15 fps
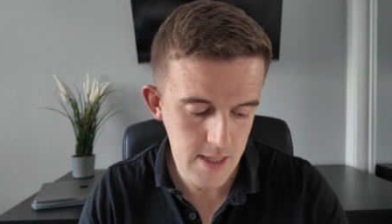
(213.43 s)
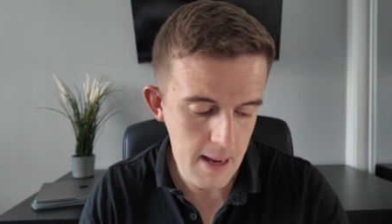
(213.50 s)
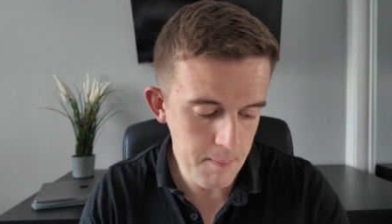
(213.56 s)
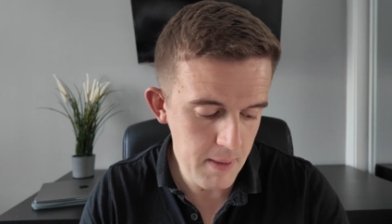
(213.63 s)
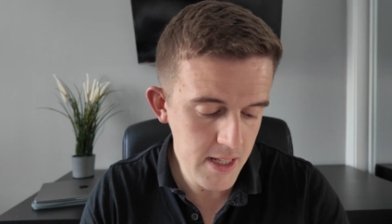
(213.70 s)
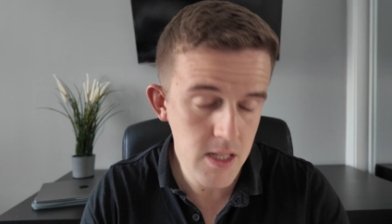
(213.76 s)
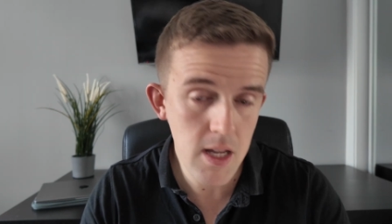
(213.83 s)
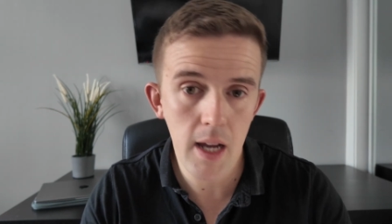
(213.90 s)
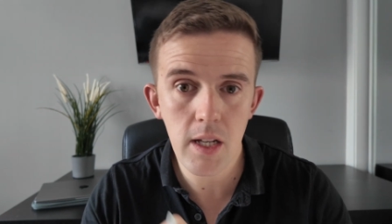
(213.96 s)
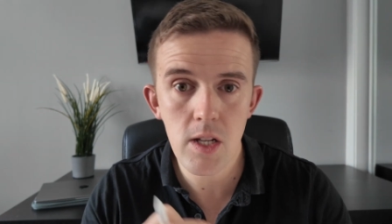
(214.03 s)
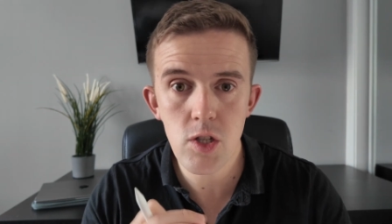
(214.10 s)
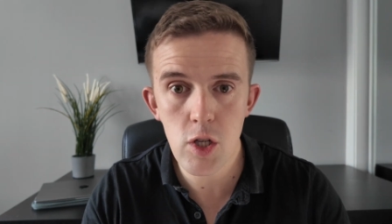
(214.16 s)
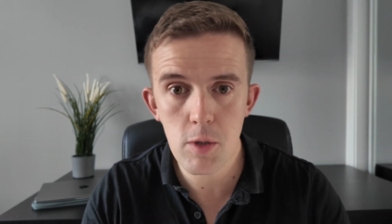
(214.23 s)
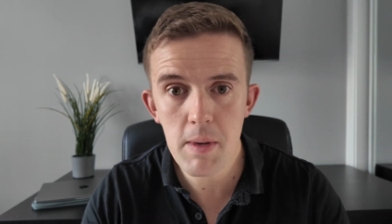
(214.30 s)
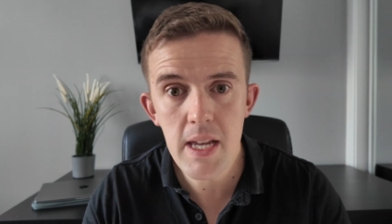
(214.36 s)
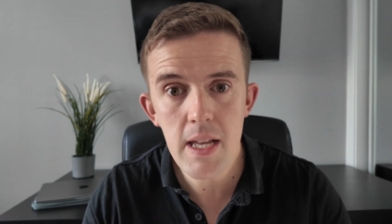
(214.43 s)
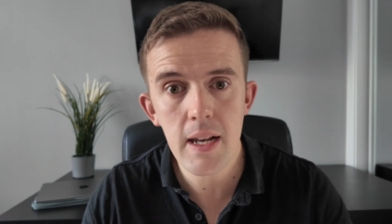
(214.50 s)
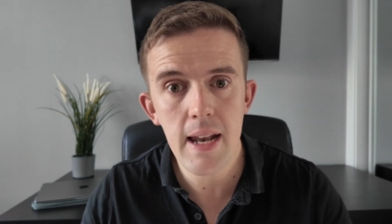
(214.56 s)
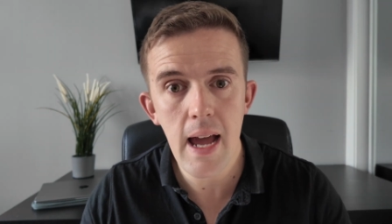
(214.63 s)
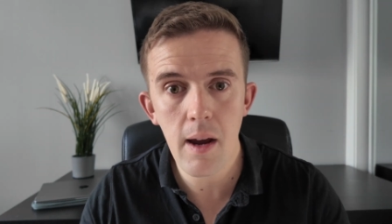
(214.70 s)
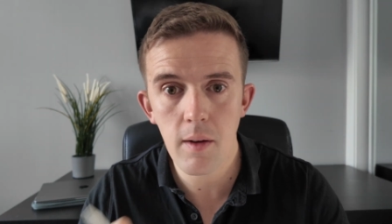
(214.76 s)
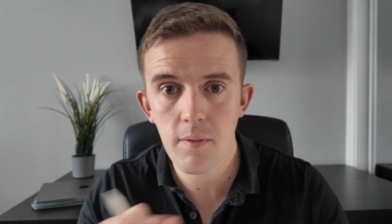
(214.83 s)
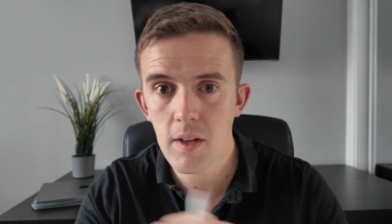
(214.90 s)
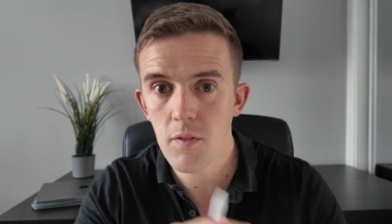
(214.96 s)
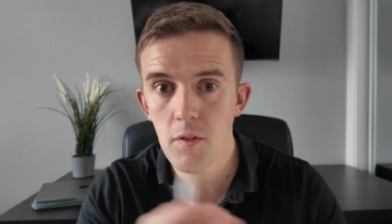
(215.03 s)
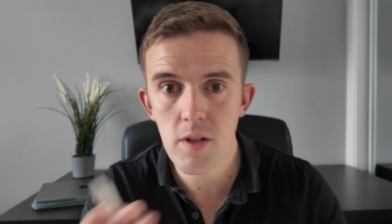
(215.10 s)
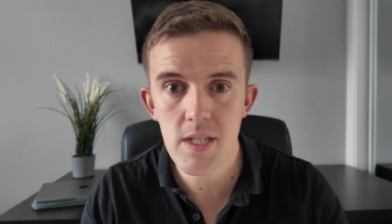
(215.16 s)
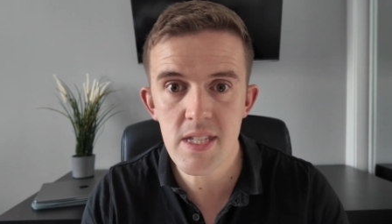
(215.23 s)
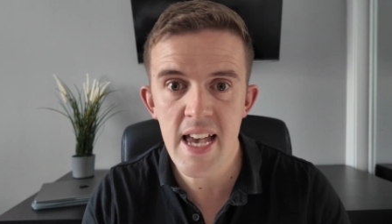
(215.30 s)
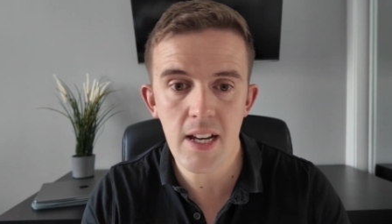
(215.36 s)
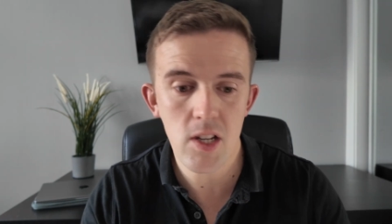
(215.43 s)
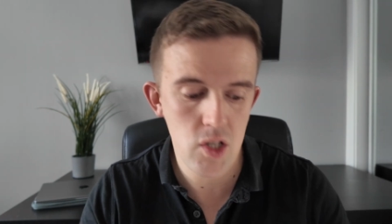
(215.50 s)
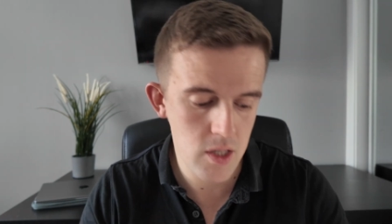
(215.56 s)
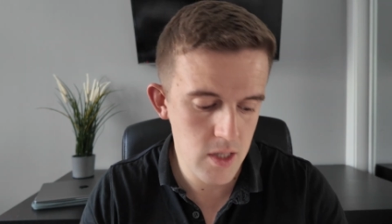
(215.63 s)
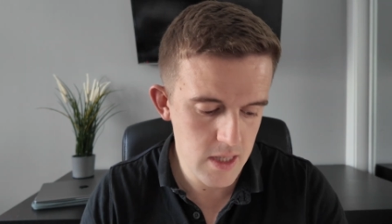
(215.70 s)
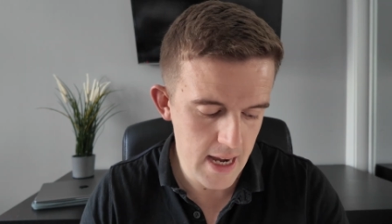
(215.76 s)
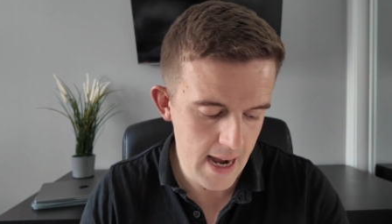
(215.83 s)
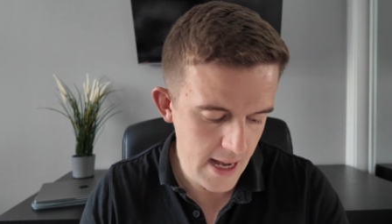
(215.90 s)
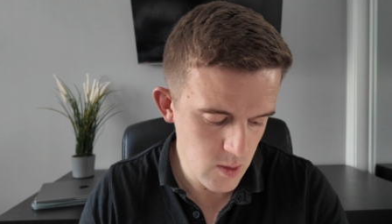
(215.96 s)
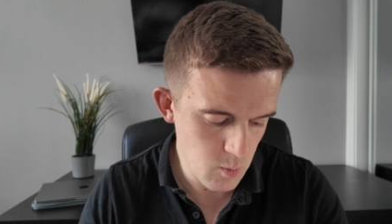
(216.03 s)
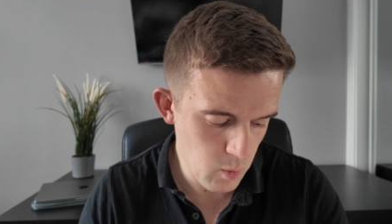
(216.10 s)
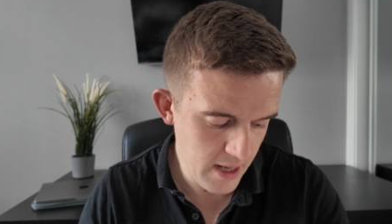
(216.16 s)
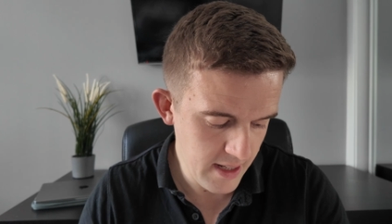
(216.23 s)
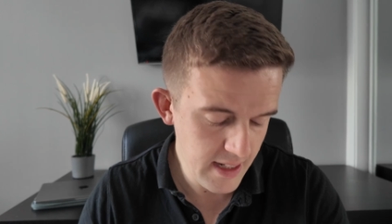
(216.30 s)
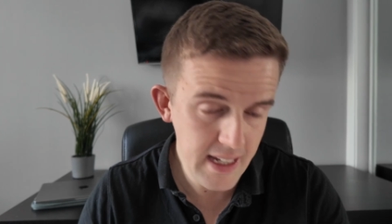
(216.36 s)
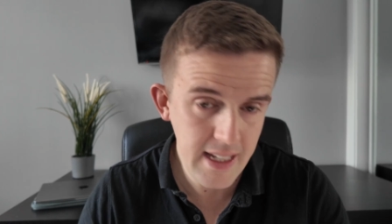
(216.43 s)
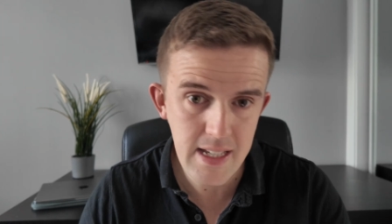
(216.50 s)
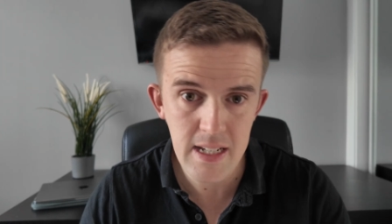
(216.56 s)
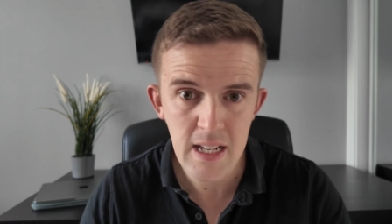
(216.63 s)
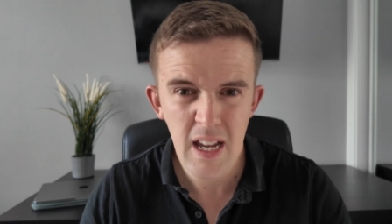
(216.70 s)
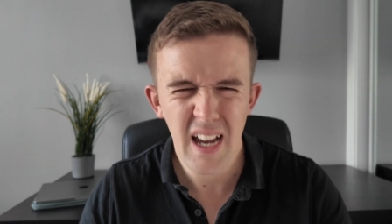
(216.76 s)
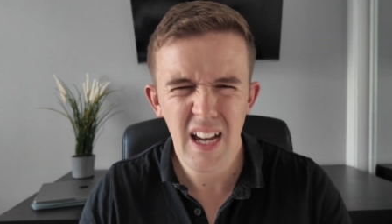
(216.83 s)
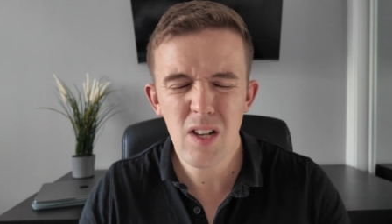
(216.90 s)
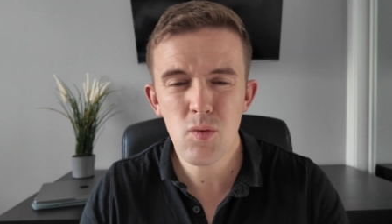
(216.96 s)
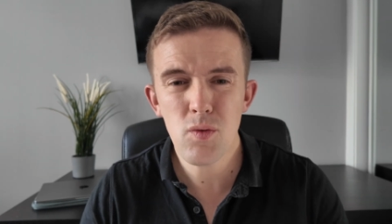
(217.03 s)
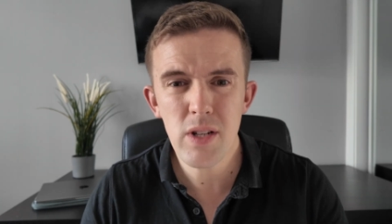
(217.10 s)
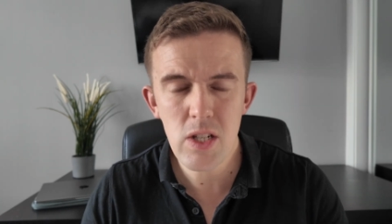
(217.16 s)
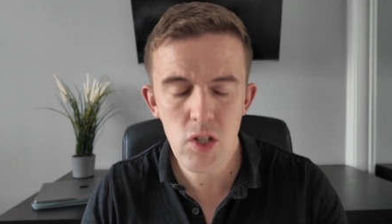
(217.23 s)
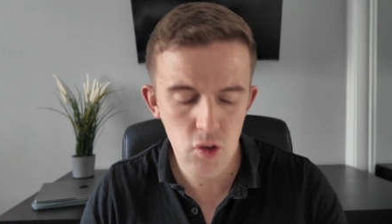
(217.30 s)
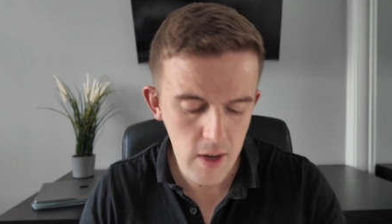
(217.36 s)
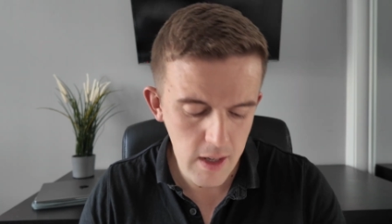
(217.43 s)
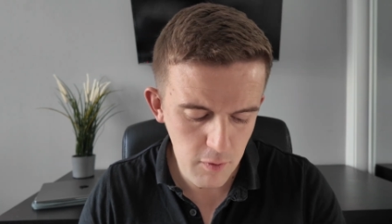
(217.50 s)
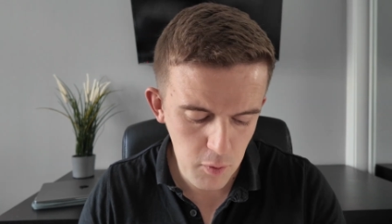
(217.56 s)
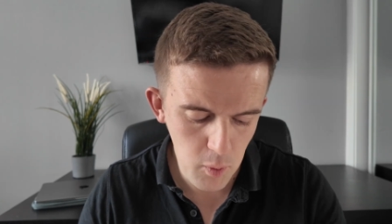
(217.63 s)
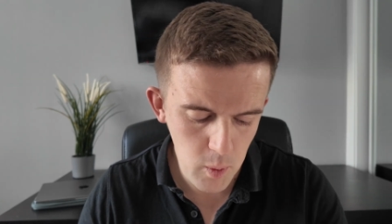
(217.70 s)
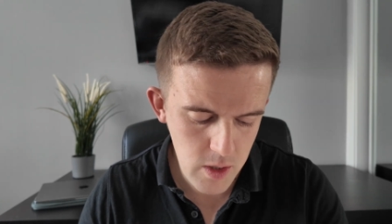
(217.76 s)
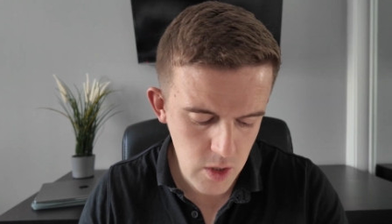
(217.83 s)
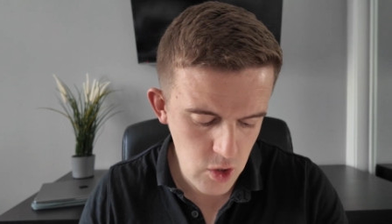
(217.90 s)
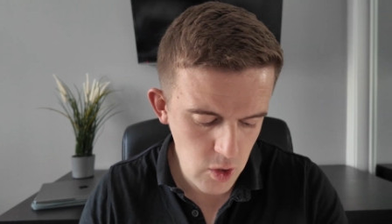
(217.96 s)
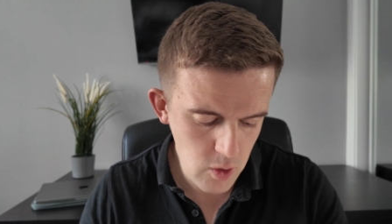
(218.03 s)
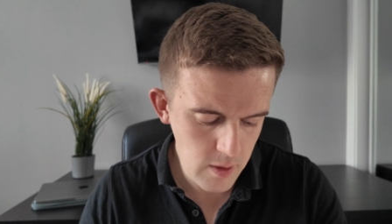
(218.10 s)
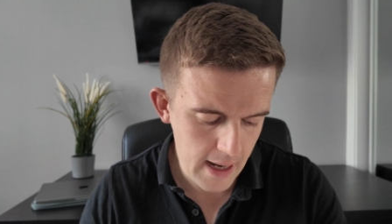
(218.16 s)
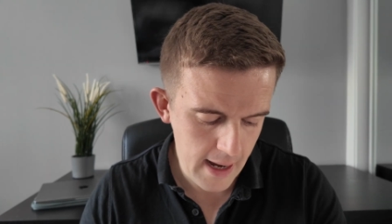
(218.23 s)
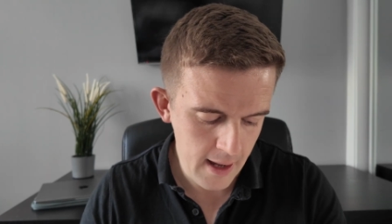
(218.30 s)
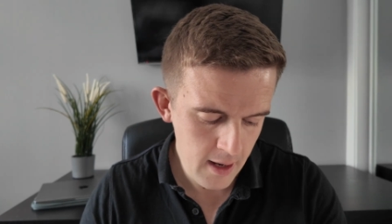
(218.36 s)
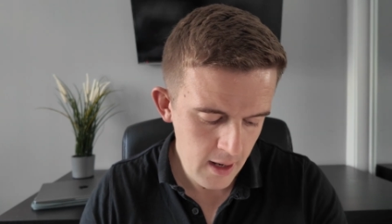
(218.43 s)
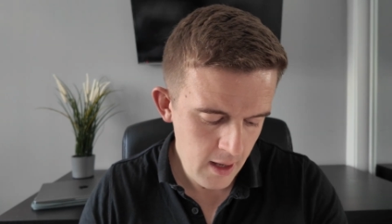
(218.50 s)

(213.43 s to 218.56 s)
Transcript: That means that I can zoom in and out of different sections as and when needed. And it's really straightforward to do that.